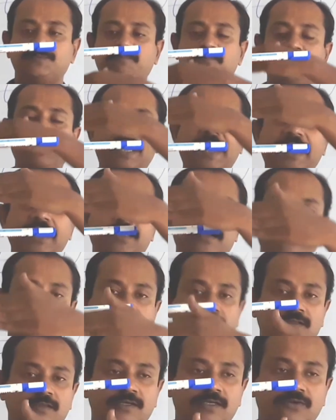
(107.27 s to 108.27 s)

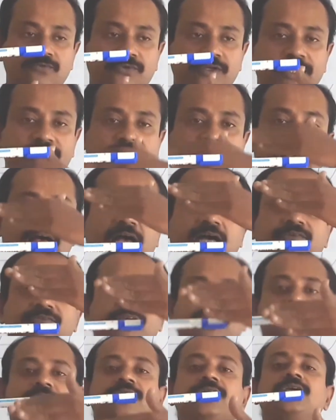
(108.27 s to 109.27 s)
plane we are
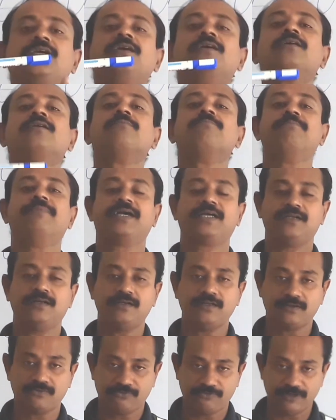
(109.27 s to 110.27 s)
having the
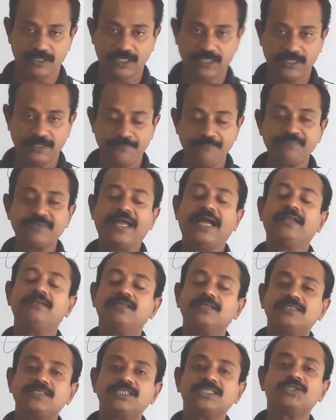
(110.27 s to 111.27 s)
magnetic field, and
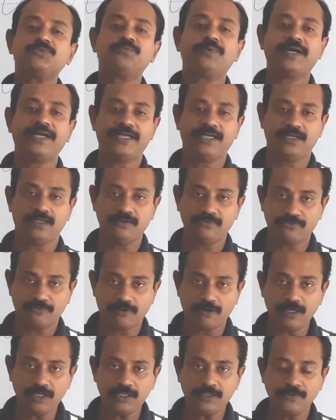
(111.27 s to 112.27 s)
this is by
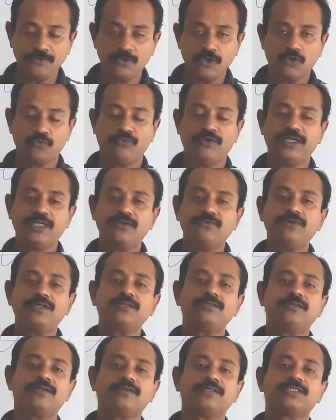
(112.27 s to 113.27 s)
default. Whenever
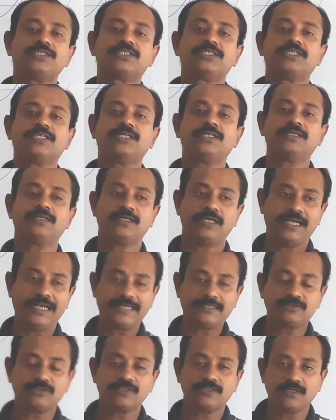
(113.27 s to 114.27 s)
there is a
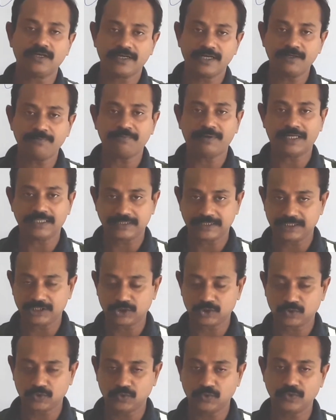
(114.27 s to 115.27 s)
electric current
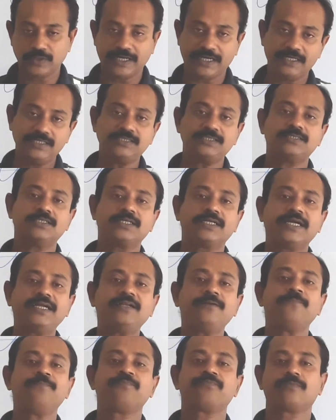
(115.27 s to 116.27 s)
passes through any
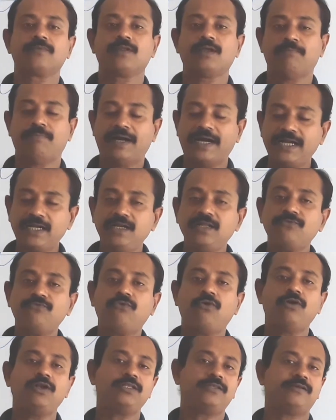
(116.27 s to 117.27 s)
circuit, by
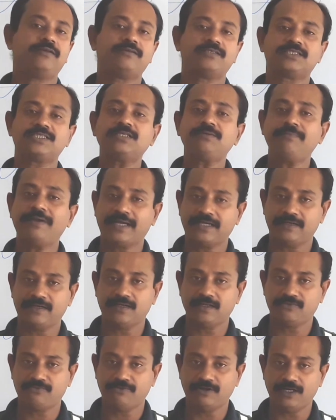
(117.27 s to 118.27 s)
default there is a
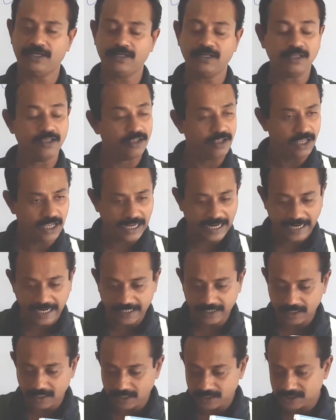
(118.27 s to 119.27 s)
magnetic field,
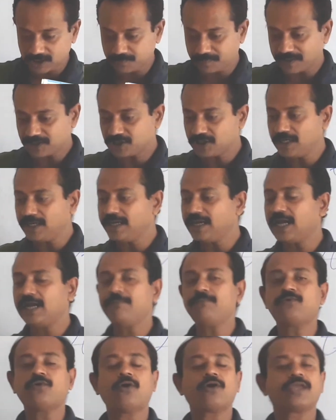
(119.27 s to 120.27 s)
and especially I
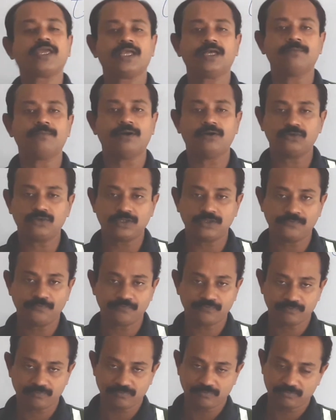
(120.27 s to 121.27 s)
am talking about
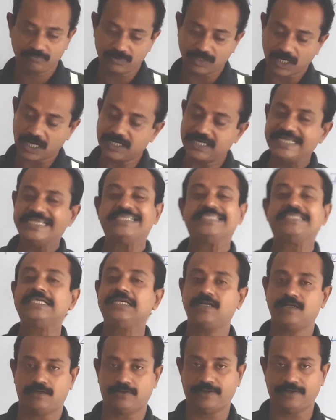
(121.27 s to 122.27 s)
a
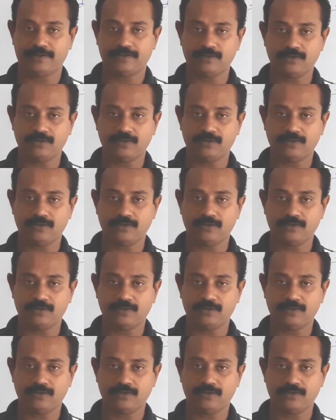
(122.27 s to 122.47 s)
DC current,